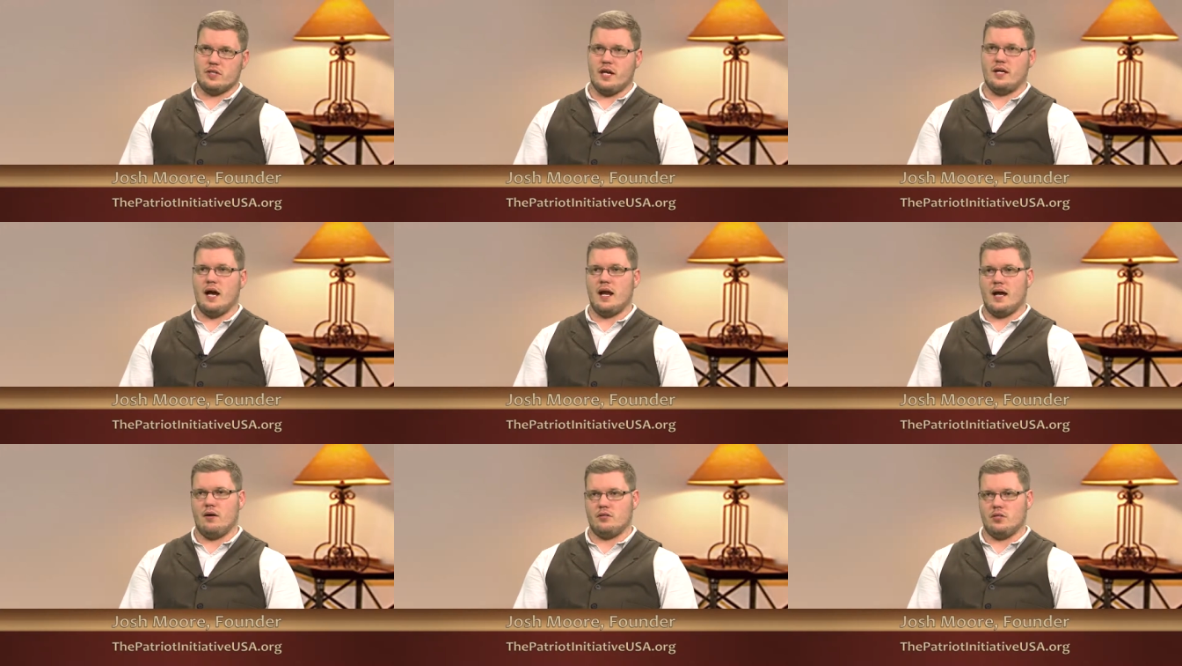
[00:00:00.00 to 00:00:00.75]
I
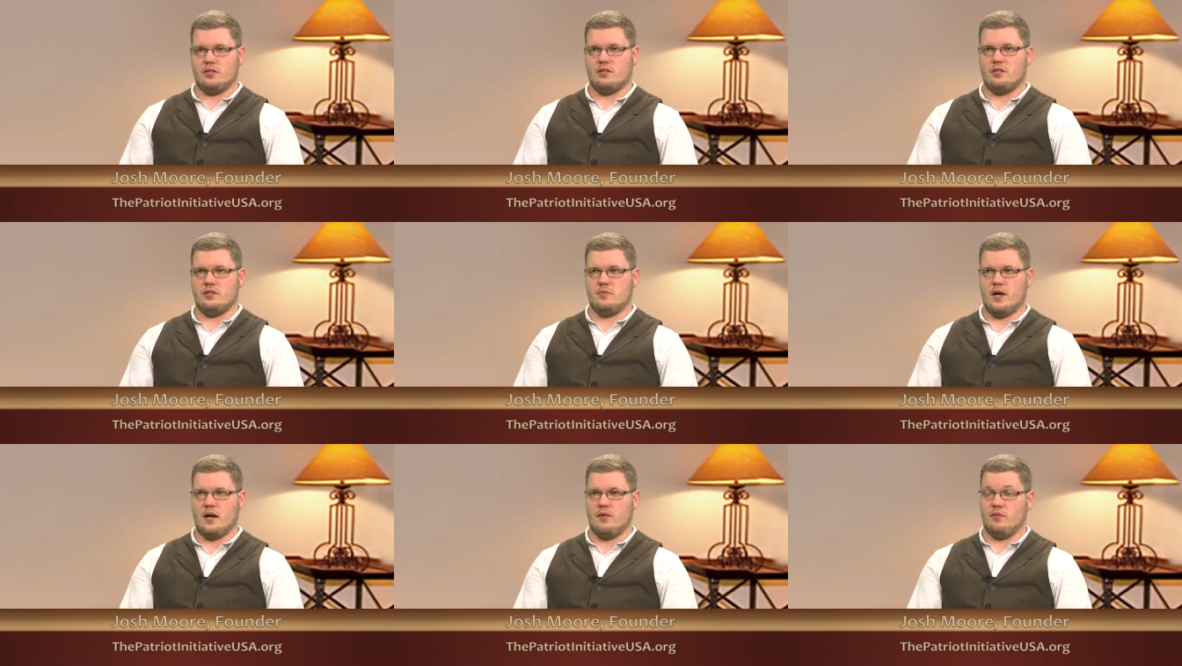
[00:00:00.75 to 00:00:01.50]
got out just this
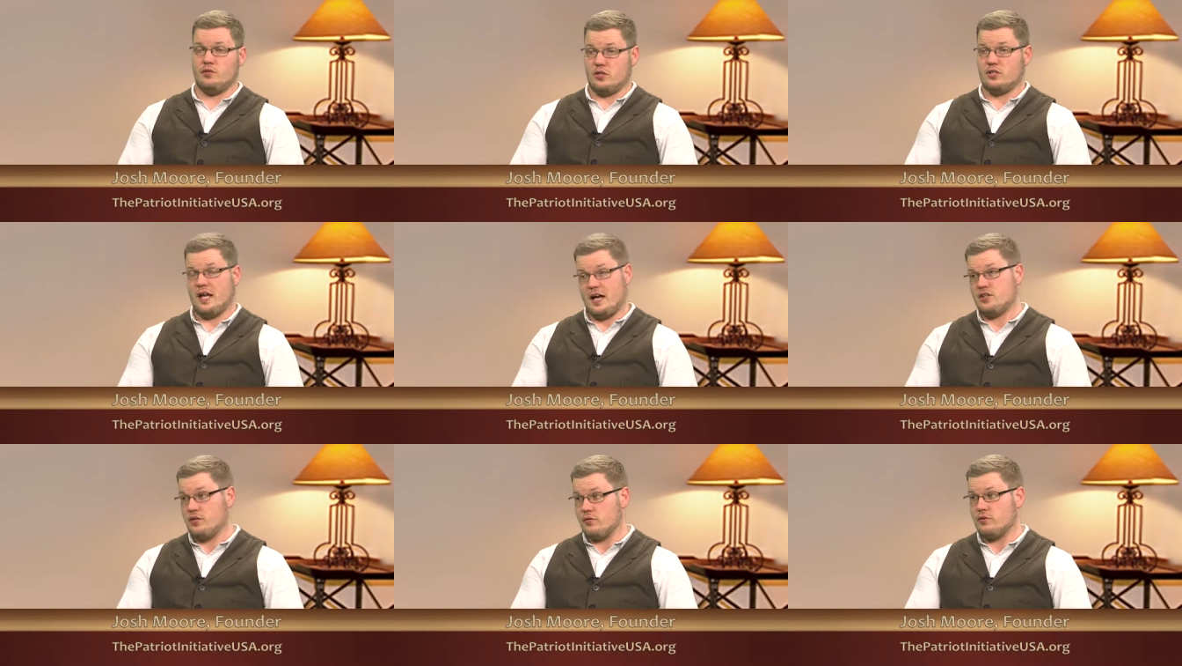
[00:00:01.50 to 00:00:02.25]
past, well, just
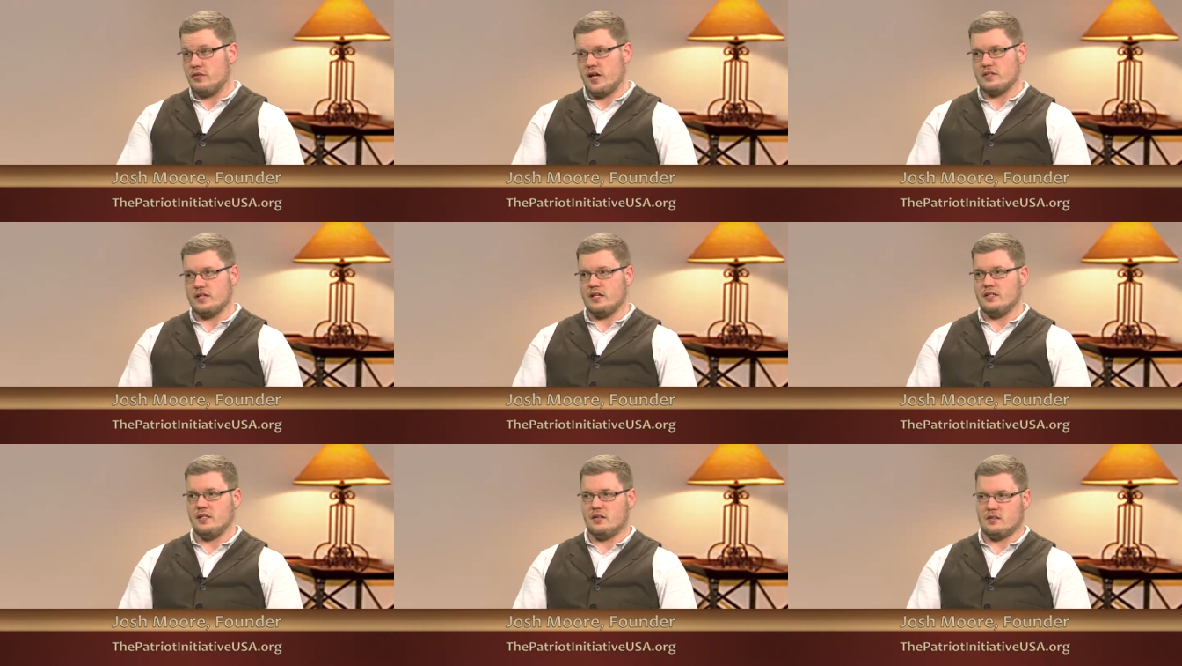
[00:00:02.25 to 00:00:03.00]
last year, two thousand
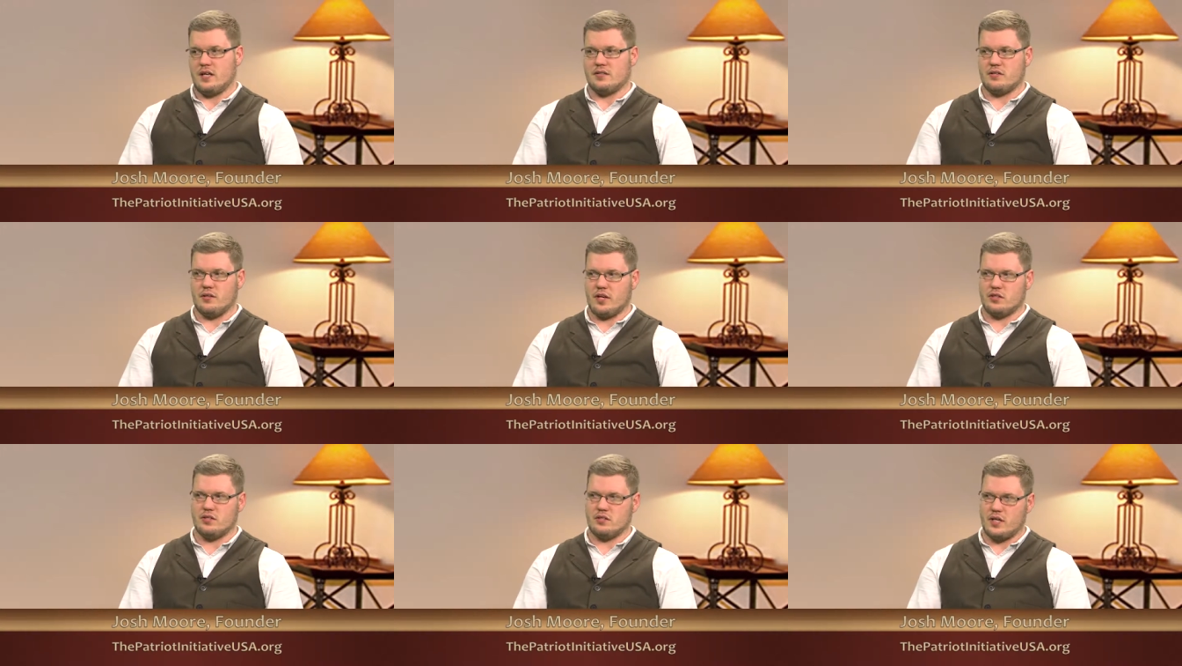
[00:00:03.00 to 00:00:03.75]
eighteen, this last
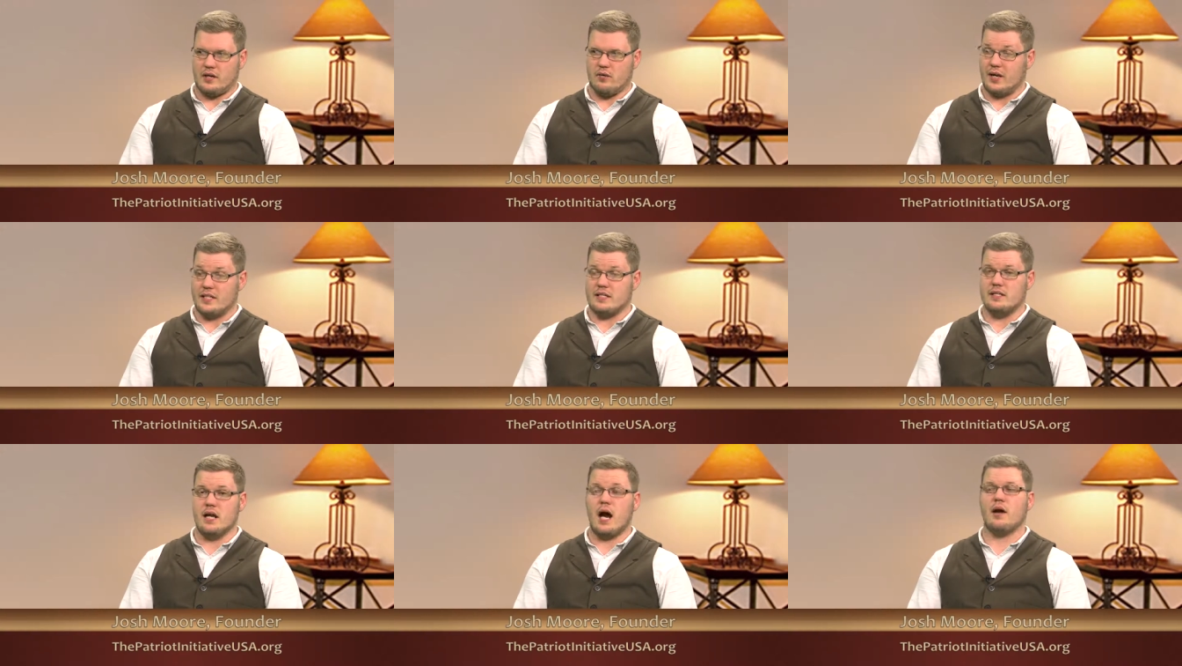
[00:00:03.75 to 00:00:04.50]
election cycle. I
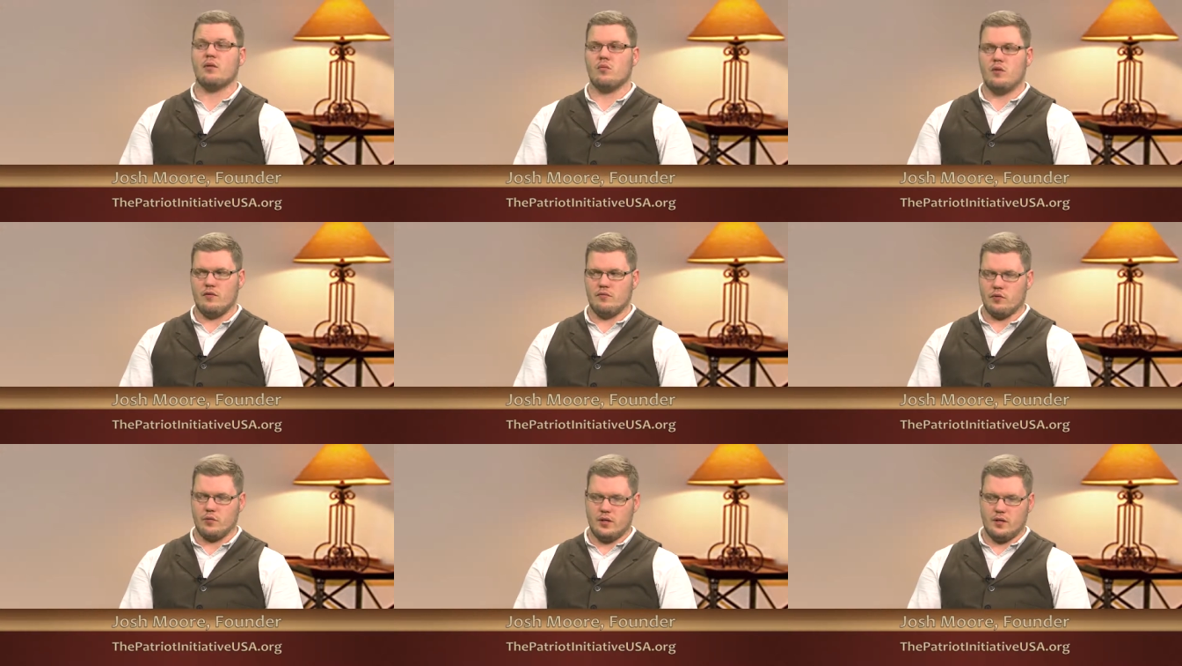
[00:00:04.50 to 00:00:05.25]
did not run
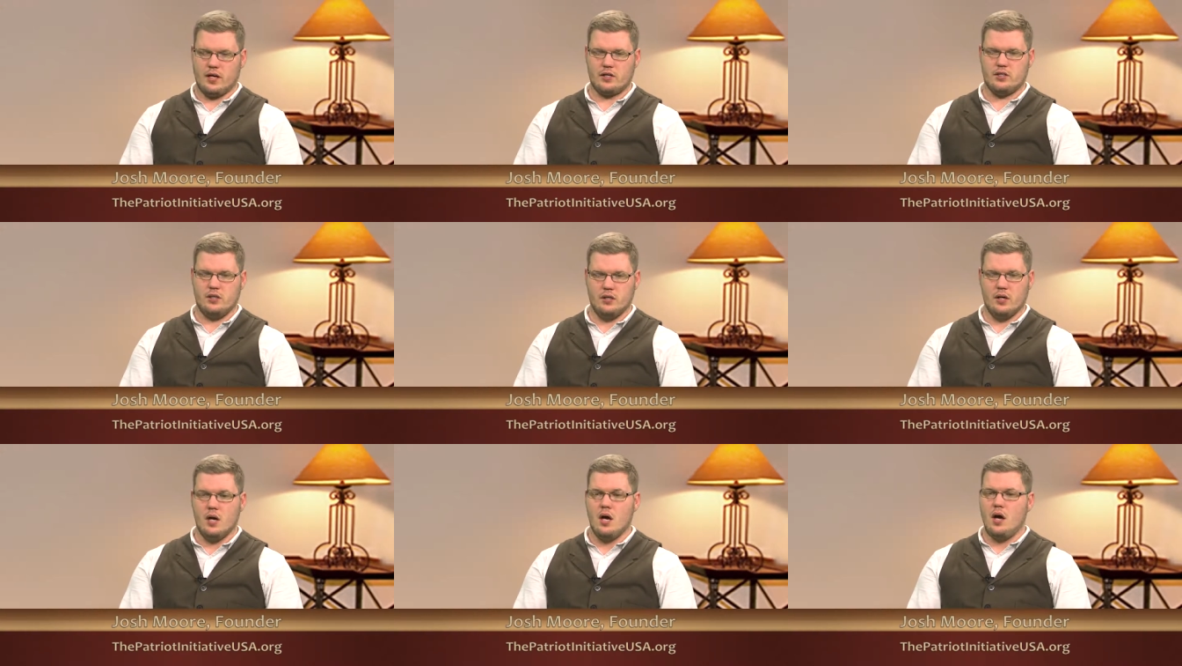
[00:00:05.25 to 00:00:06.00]
for re-election.